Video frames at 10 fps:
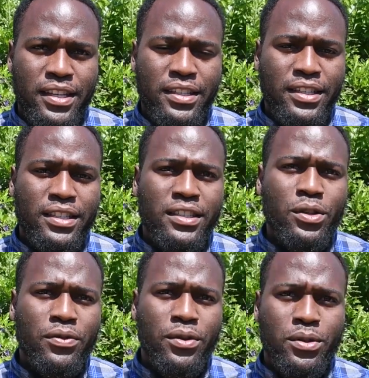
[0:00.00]

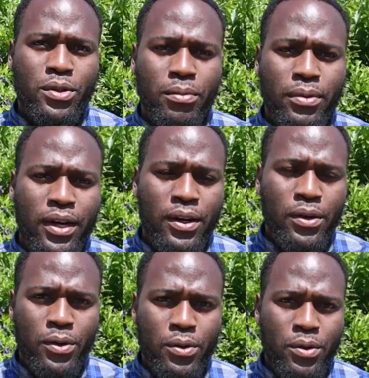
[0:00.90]
16th of October,
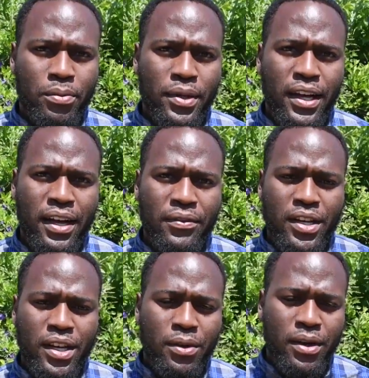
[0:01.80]
we'll be
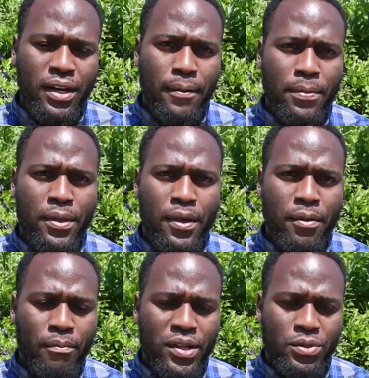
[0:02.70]
having our
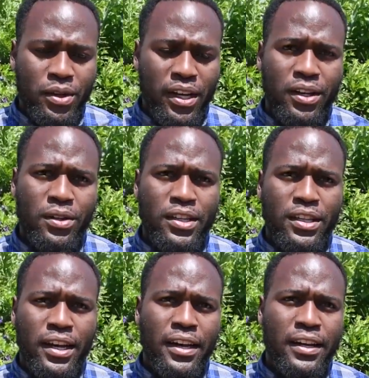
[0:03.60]
menstrual
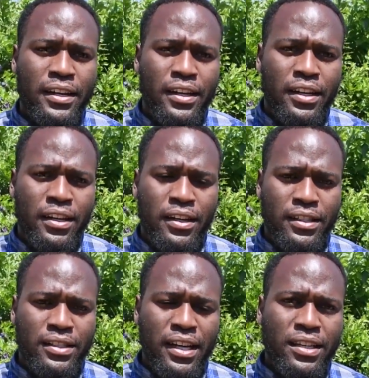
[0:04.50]
health uh, uh,
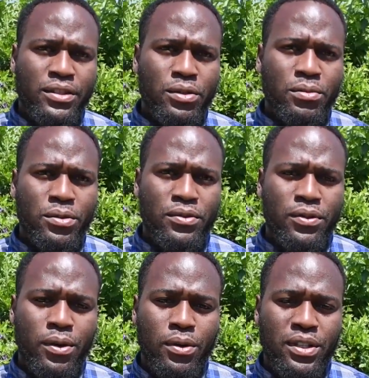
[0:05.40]
tax
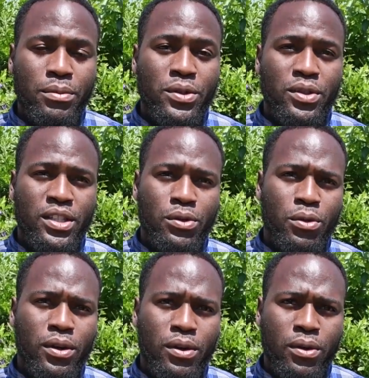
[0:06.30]
removal demonstration
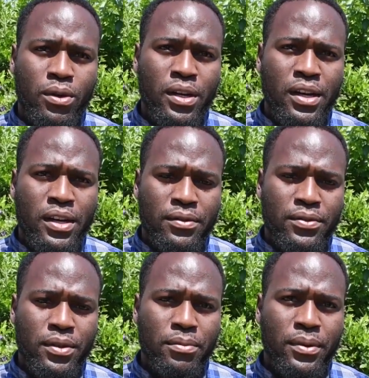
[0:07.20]
walk
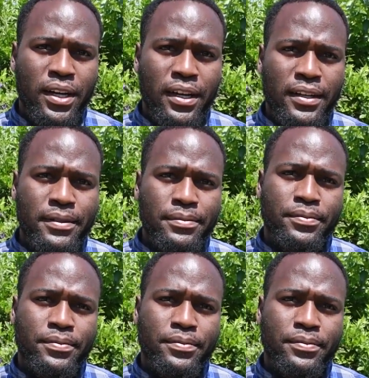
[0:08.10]
from uh,